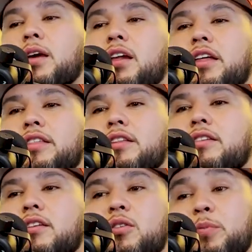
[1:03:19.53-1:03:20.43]
and I think the
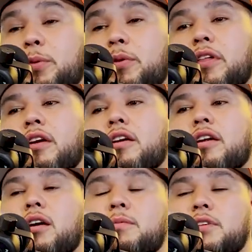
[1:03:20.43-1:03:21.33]
new people that are going to
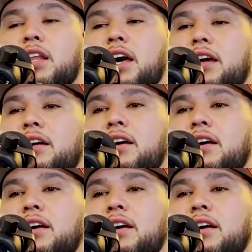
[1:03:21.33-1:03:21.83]
come to light